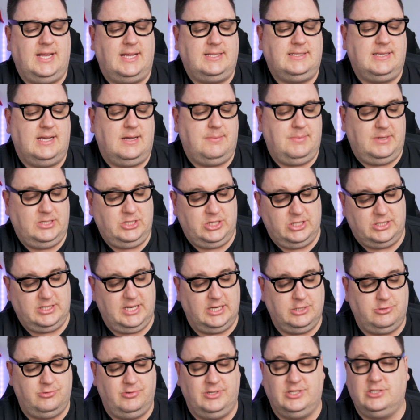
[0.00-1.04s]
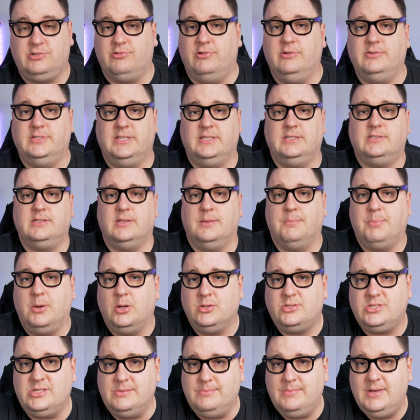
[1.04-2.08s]
setup. It just literally screws into the
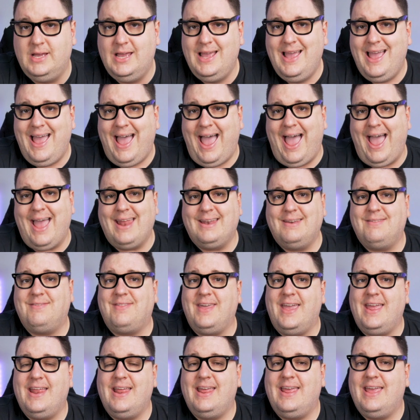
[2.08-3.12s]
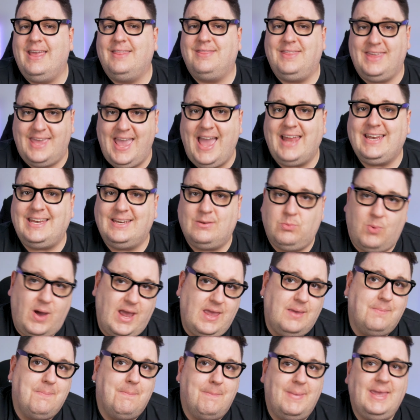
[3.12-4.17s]
bottom, and then the added
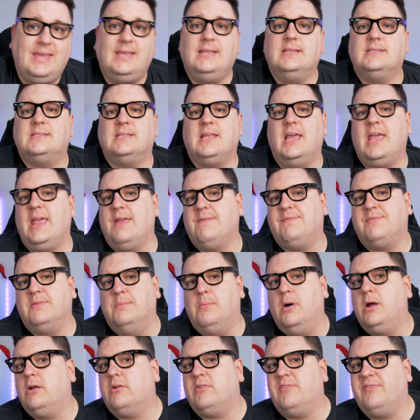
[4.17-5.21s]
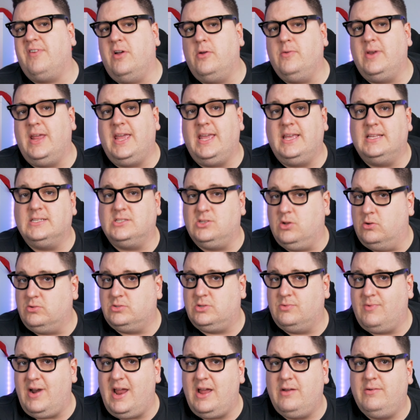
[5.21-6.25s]
weight means that if the microphone is
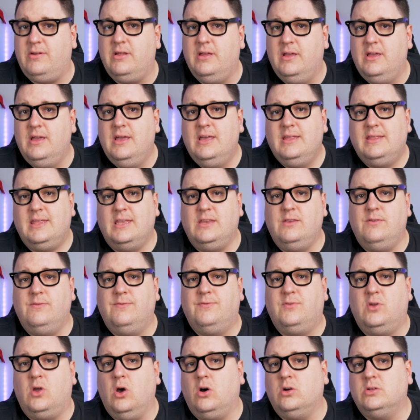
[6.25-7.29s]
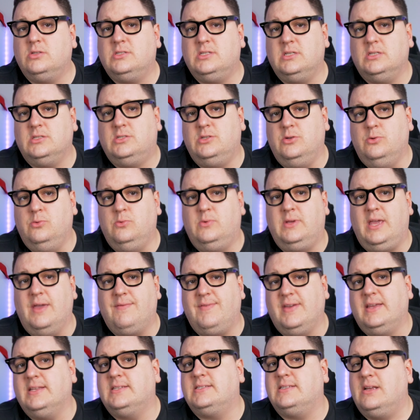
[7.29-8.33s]
knocked around, then you've got to
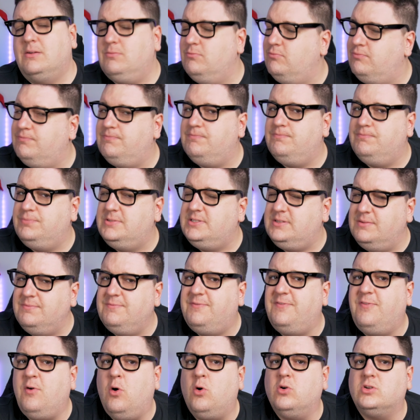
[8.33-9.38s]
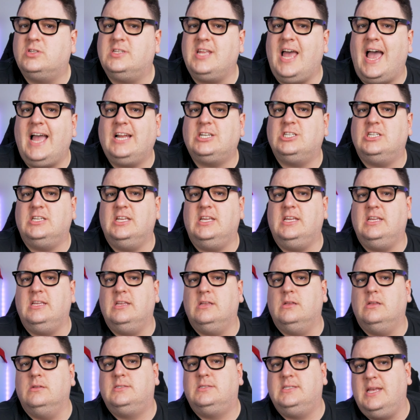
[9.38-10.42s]
give it some some force to
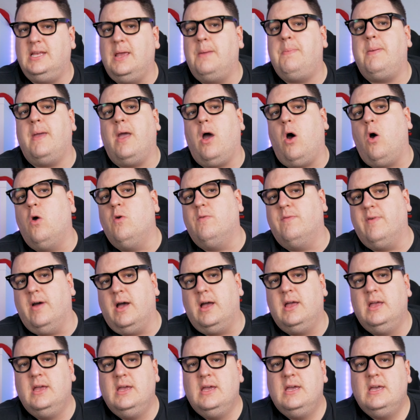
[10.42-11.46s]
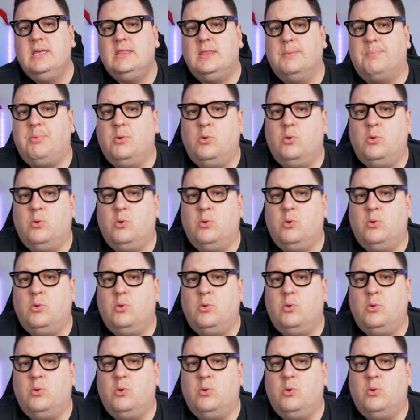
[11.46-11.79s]
actually tip it over. The